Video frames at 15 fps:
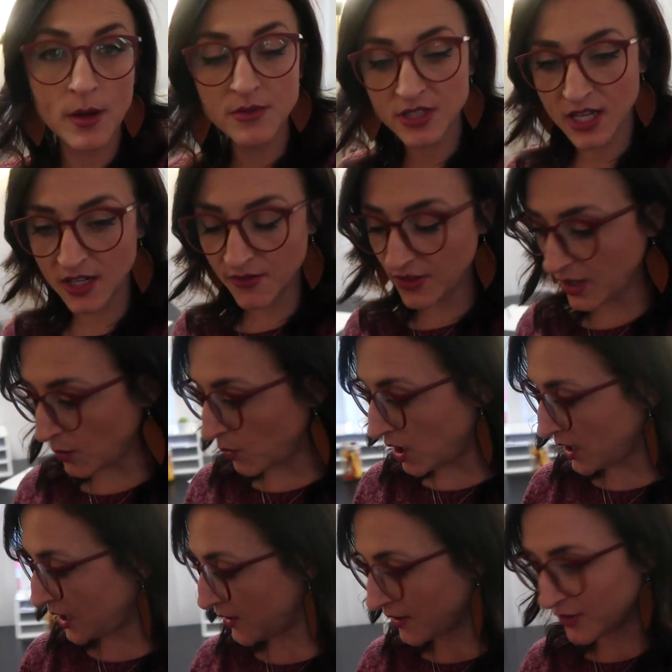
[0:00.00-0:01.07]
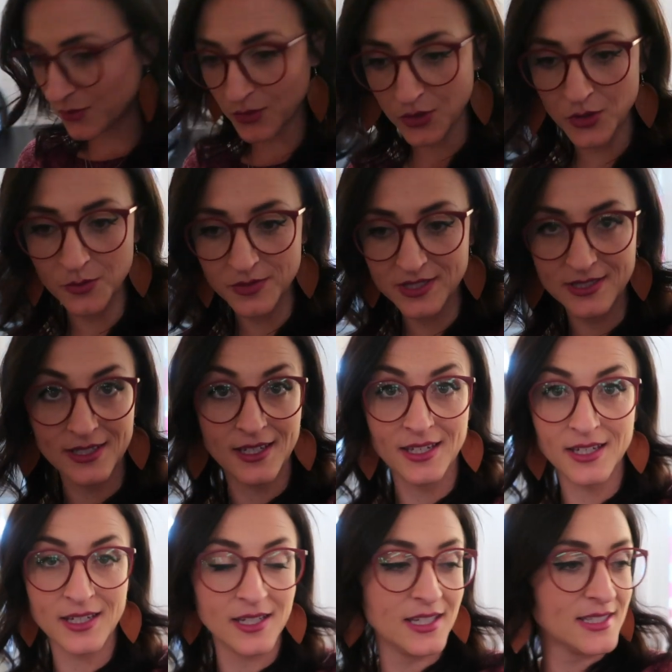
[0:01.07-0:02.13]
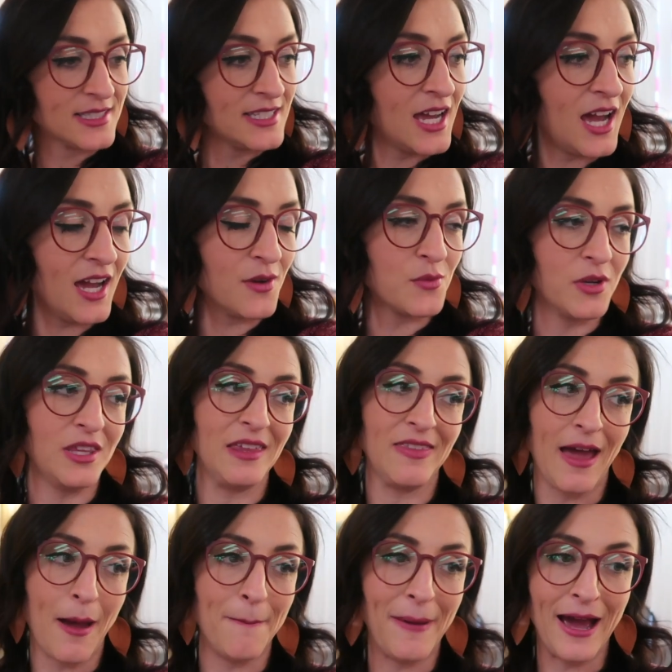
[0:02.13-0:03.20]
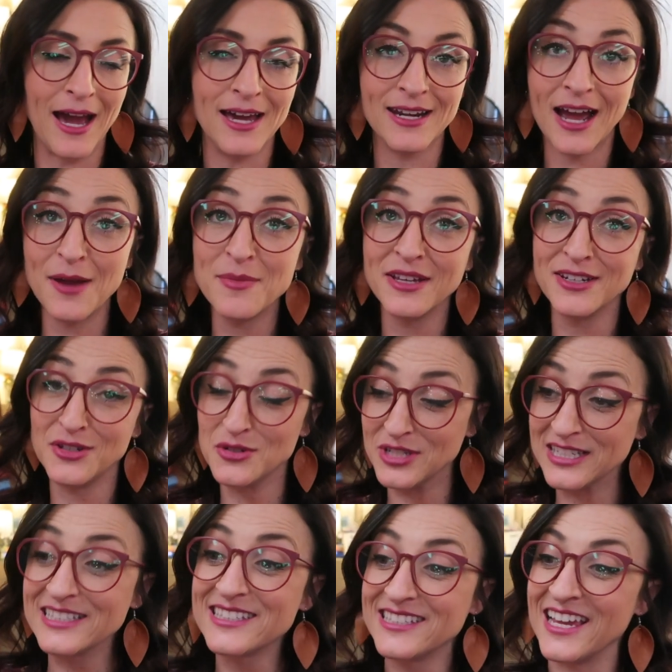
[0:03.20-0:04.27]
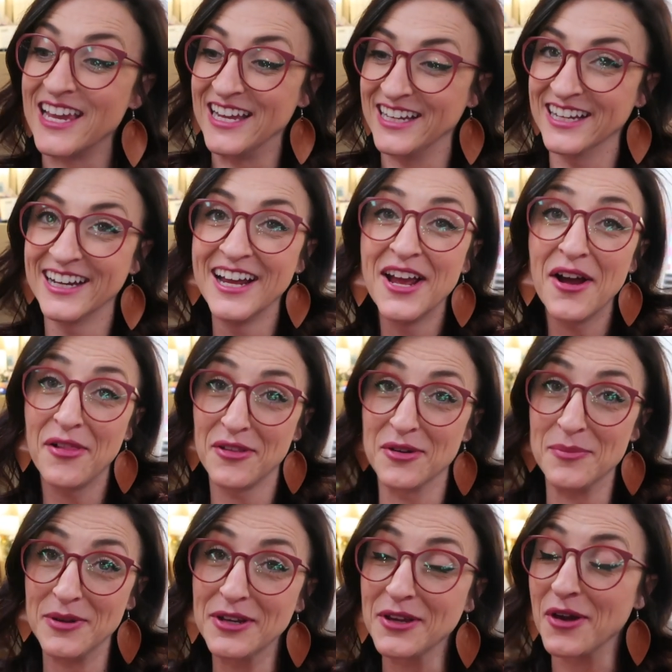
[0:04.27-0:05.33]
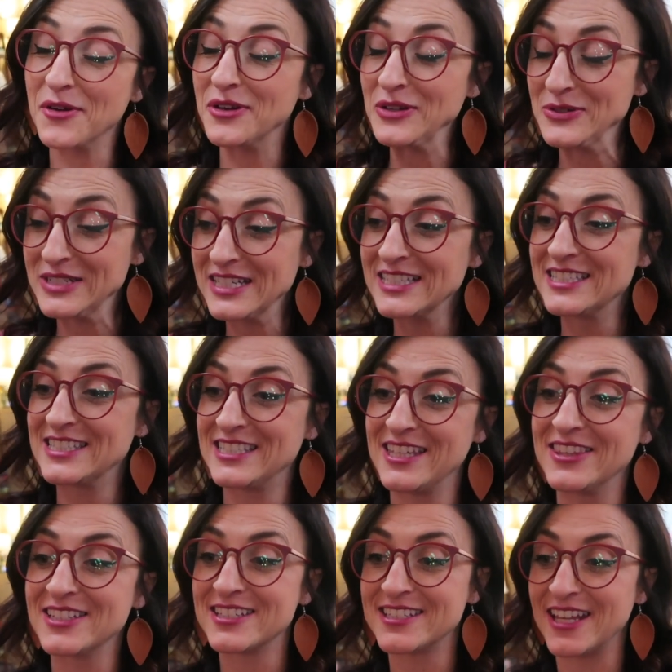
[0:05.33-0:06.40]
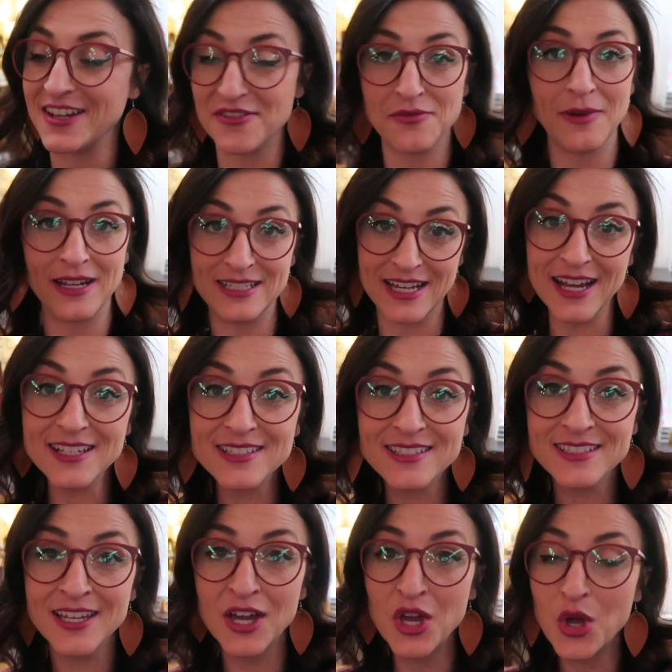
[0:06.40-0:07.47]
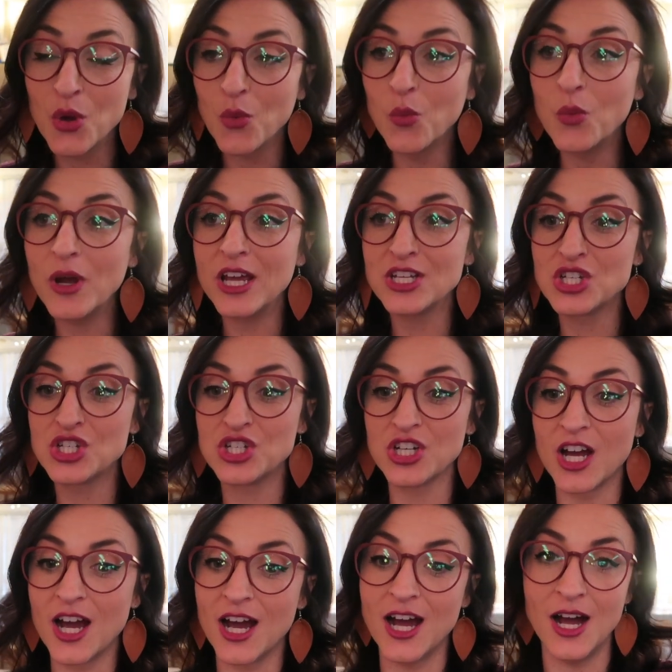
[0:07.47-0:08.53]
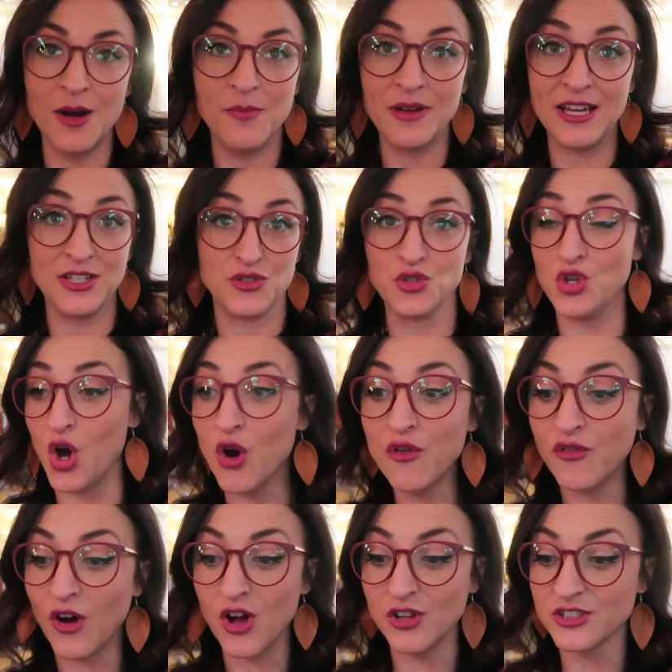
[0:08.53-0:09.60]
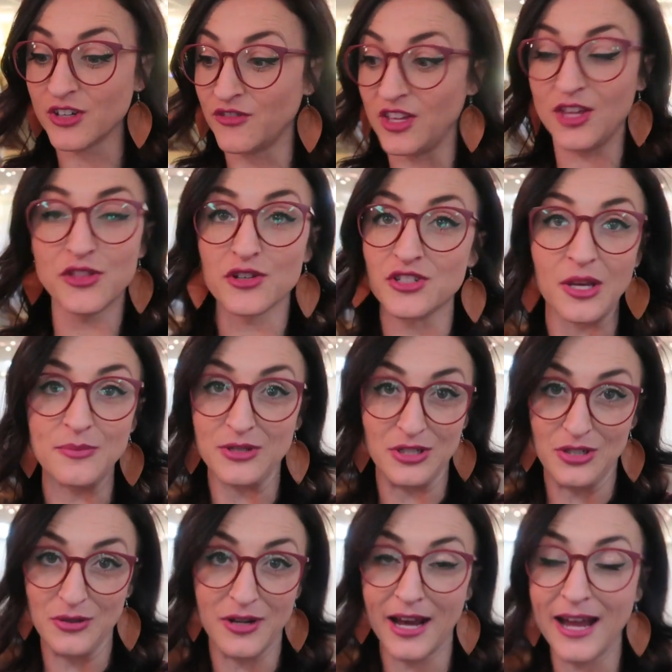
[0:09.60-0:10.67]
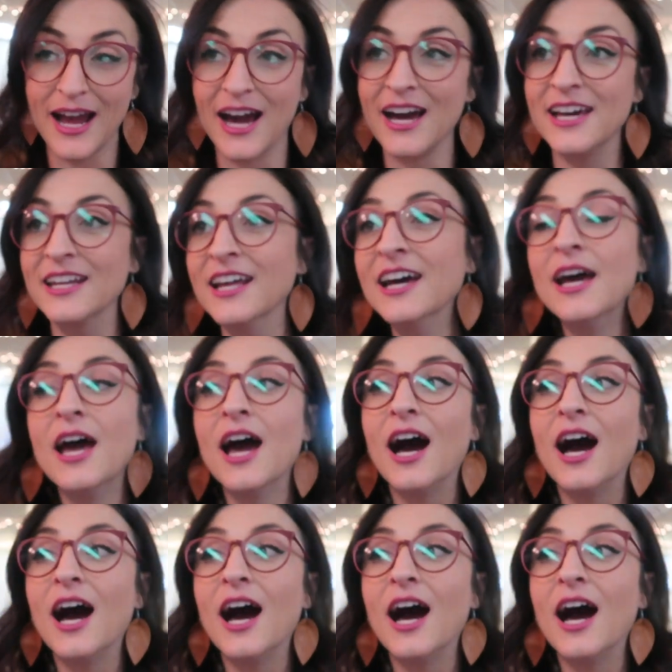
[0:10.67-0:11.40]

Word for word: I'm just kind of like walking around the room seeing, it's not really that bad. I mean, you did see a little bit ago, you did see the state of my desk, which um, is no fault of either substitute I had.